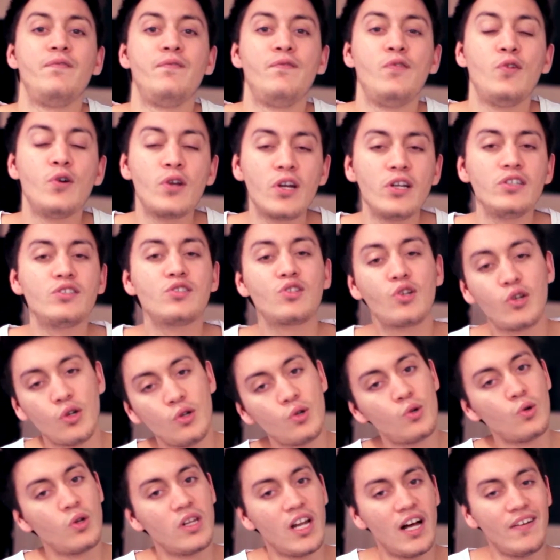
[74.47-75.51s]
For those
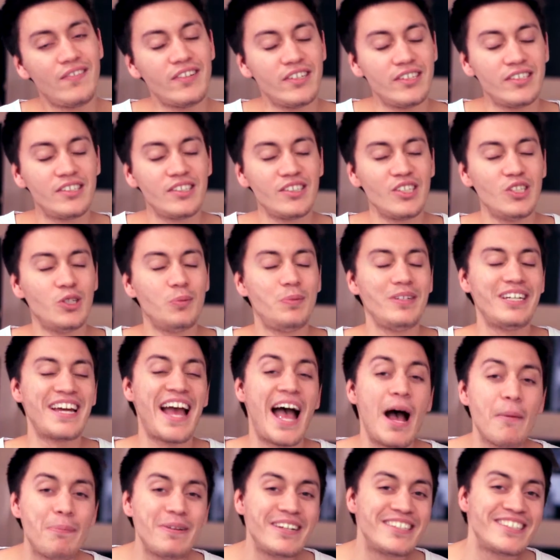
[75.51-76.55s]
Google lovers, you'll be
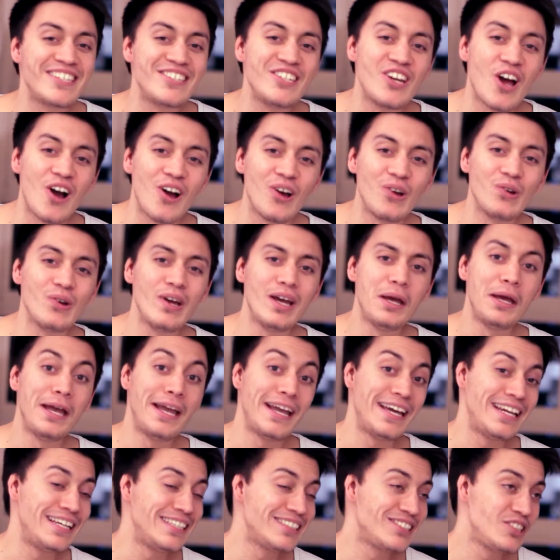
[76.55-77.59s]
happy to know
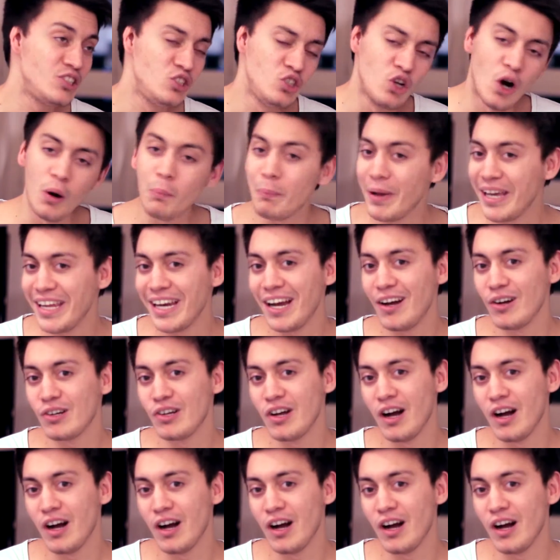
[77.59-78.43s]
it is not made out of